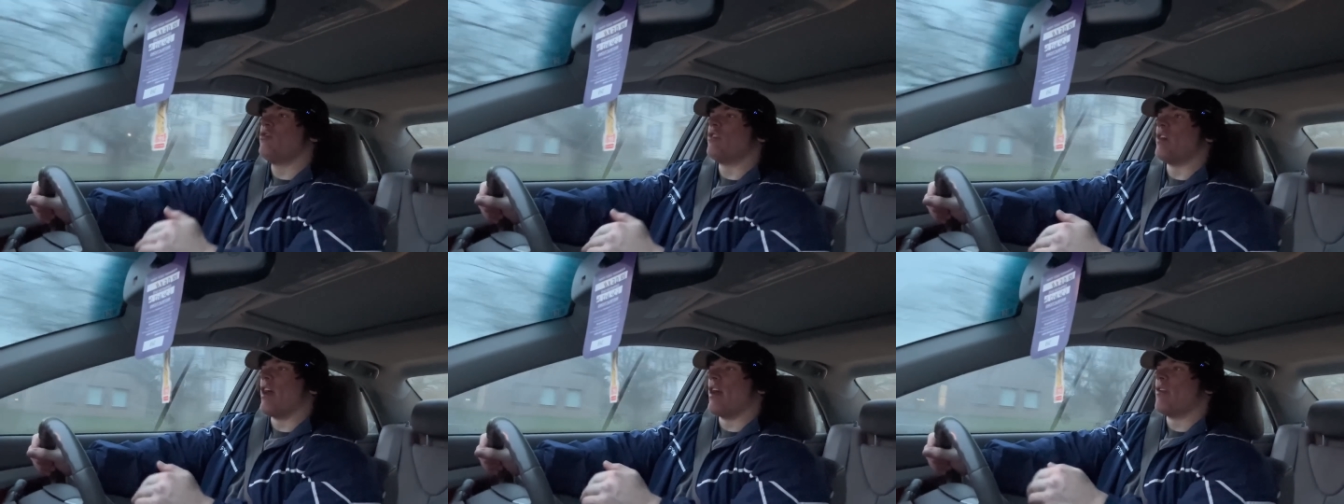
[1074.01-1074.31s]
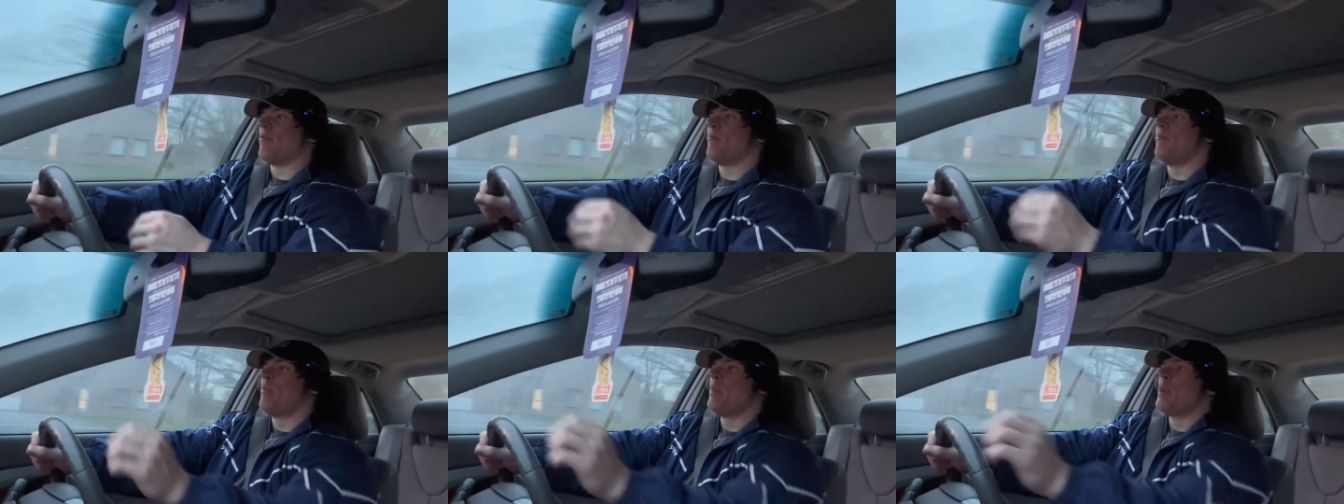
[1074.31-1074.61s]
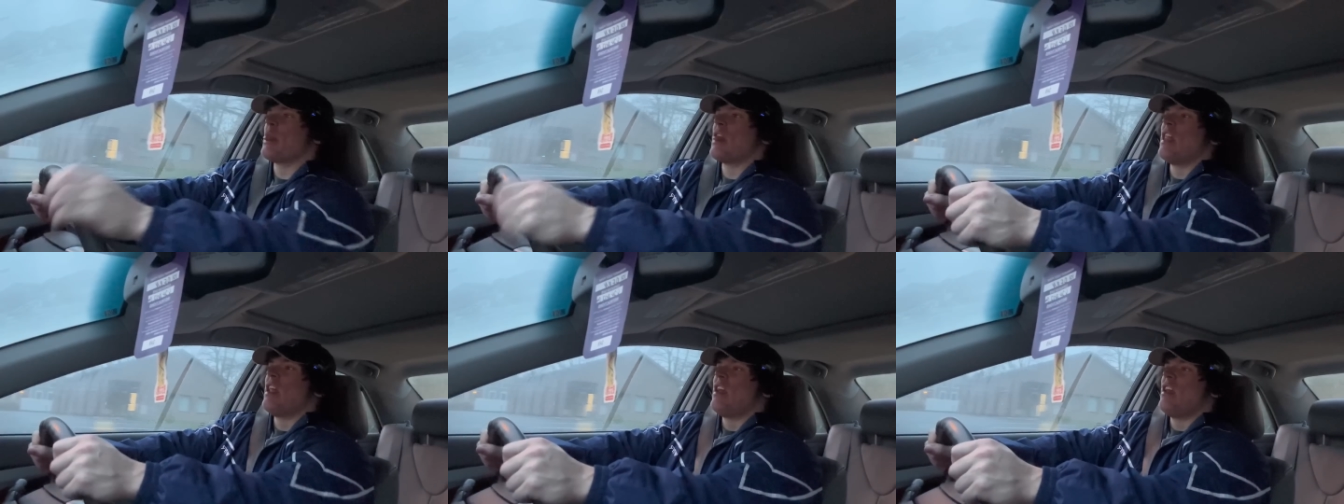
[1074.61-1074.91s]
that,
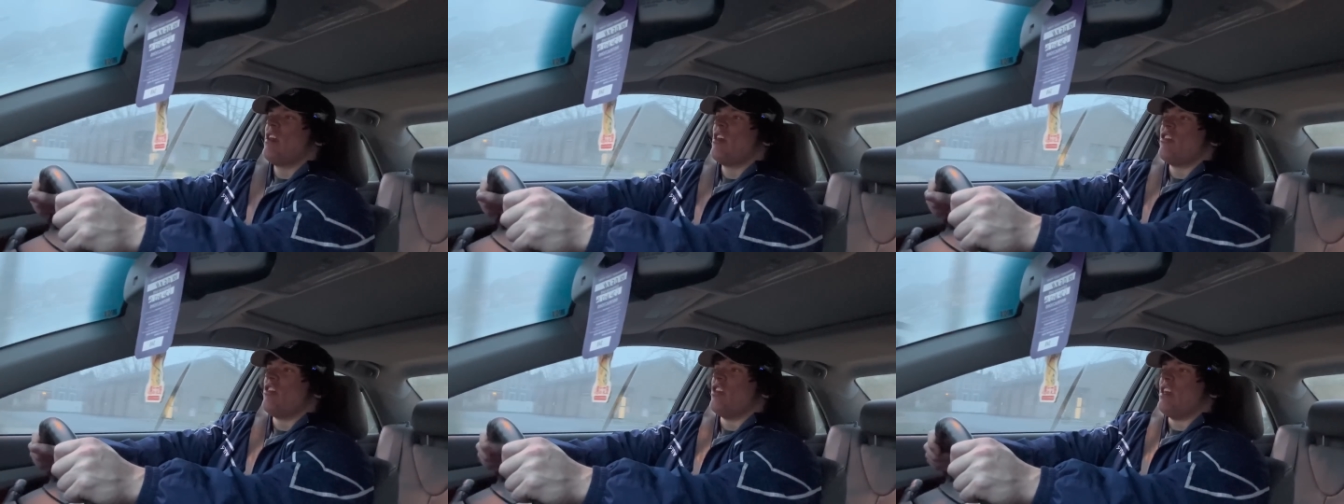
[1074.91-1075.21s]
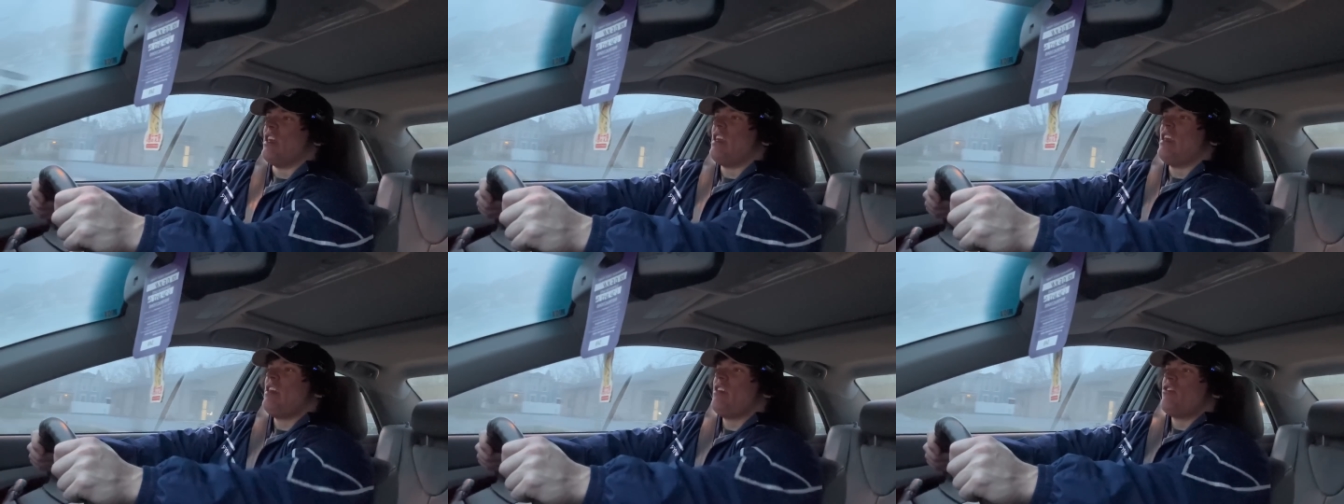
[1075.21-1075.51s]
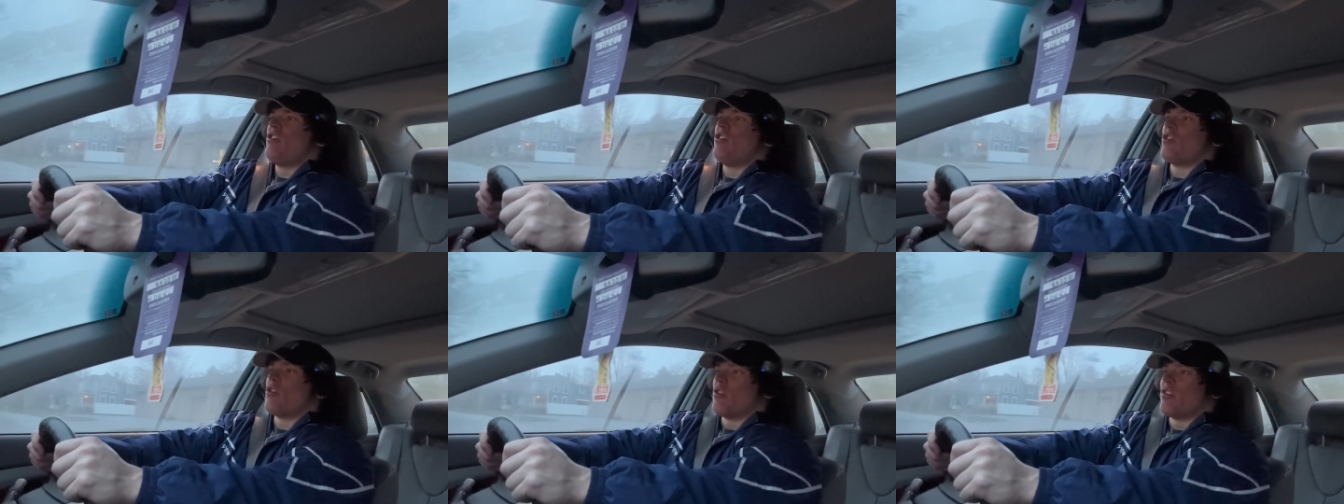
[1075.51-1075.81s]
the
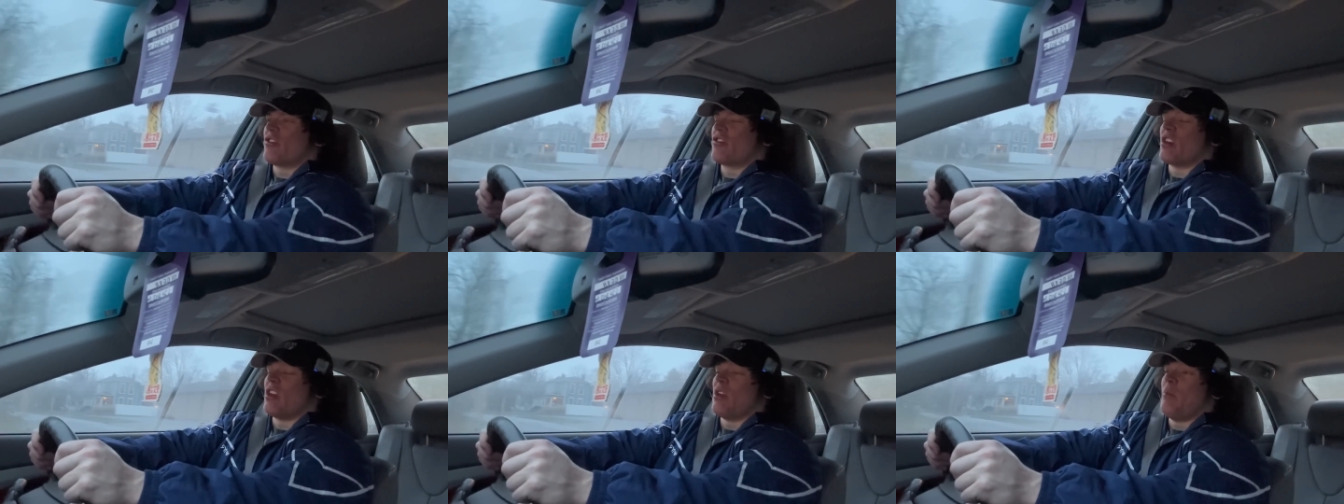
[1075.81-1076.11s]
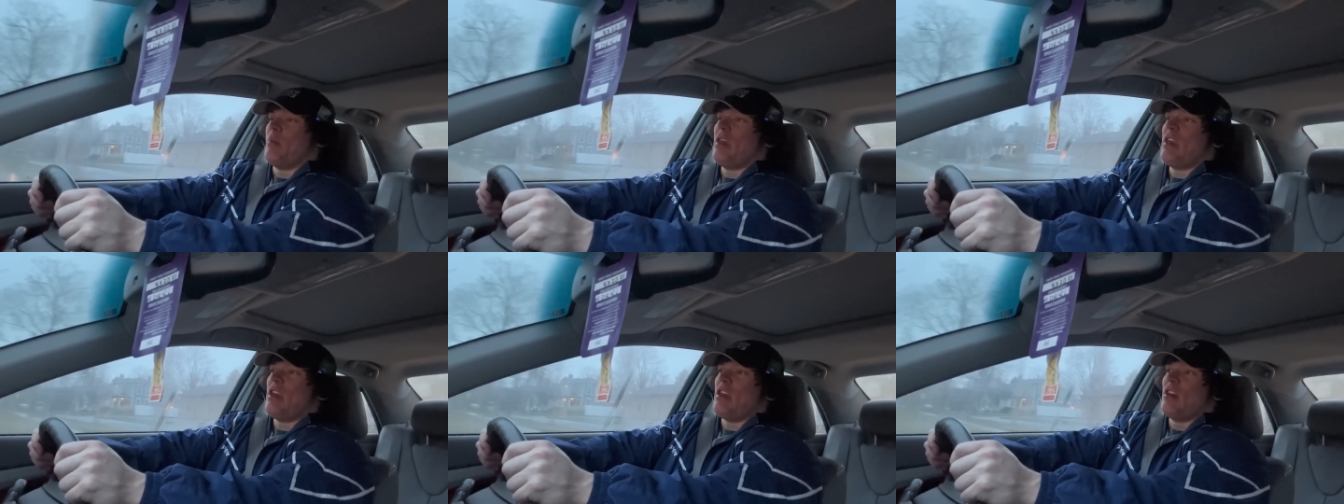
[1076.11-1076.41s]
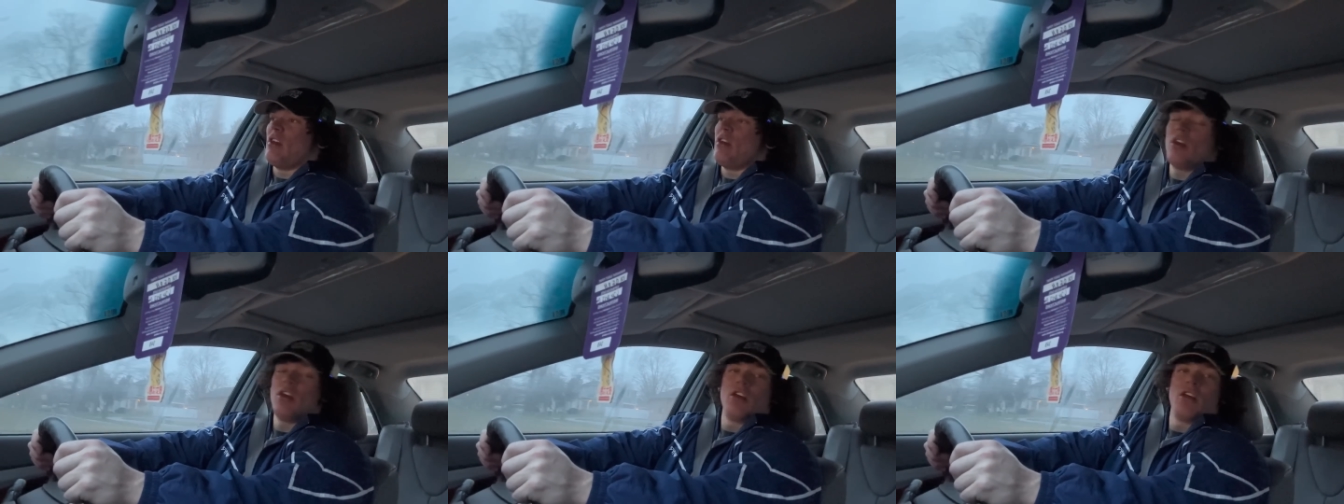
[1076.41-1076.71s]
easier it's going to be
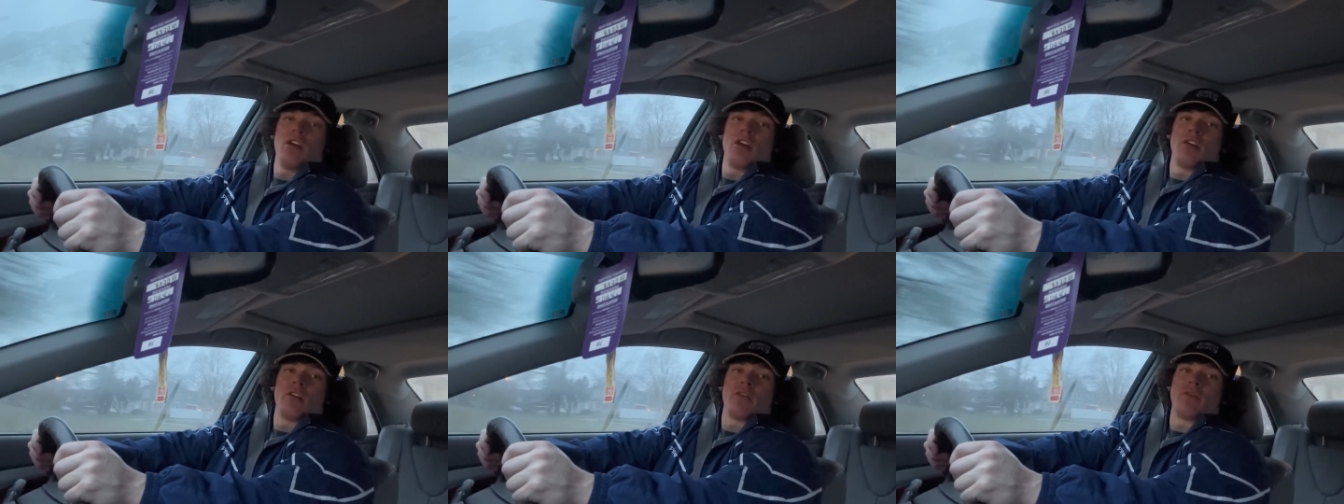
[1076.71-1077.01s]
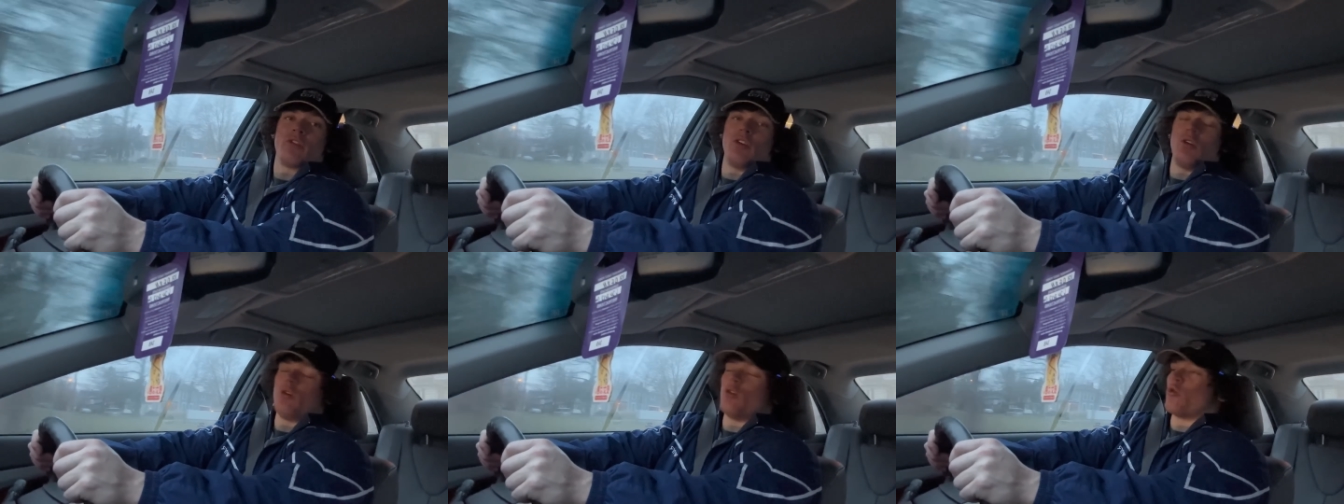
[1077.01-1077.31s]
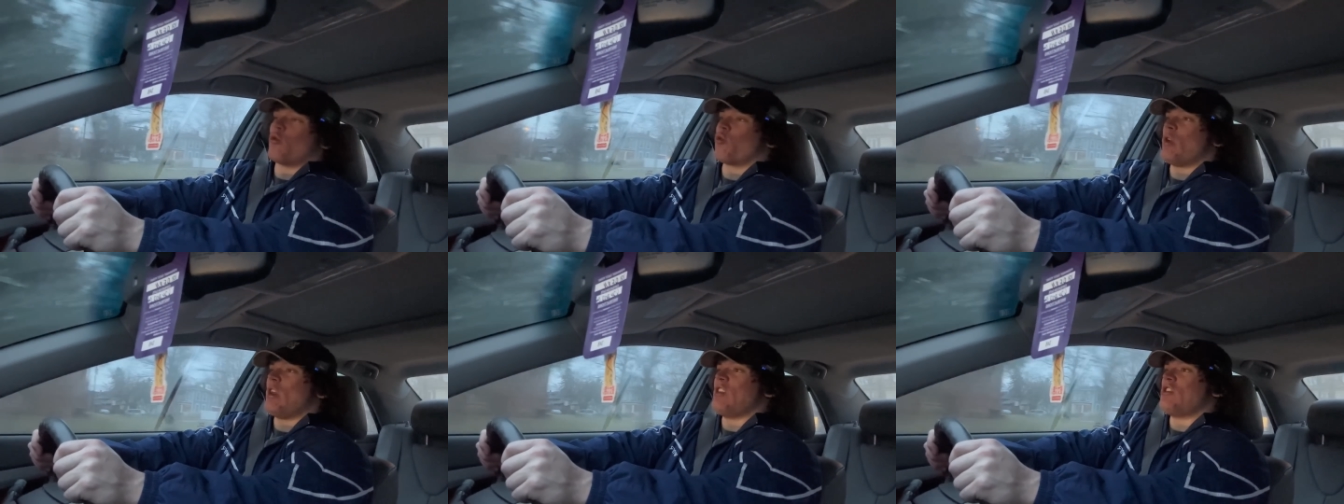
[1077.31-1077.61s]
for you to
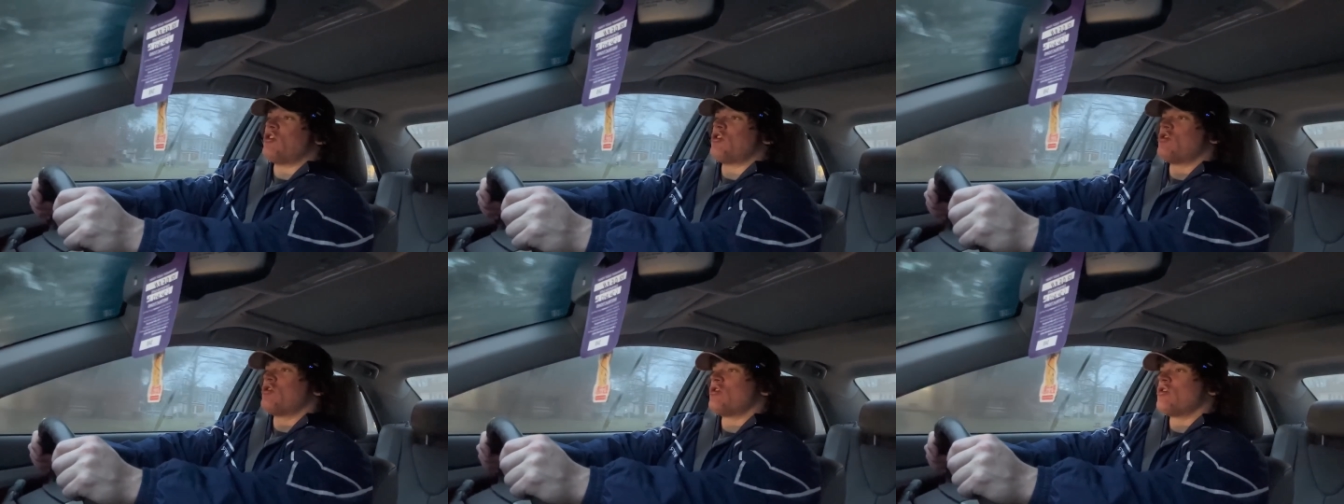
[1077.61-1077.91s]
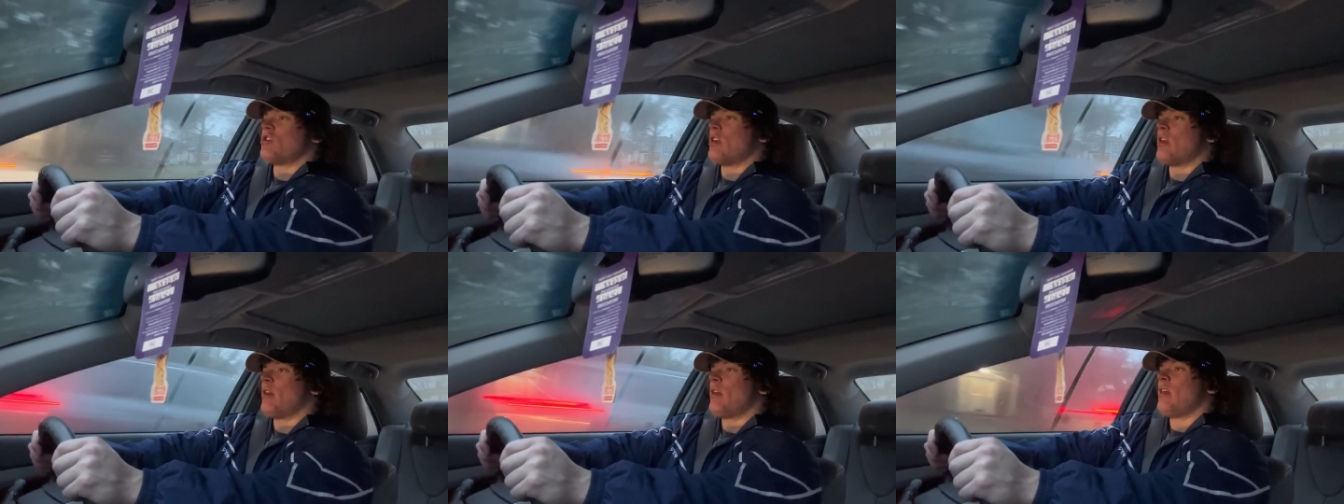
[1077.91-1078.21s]
reach,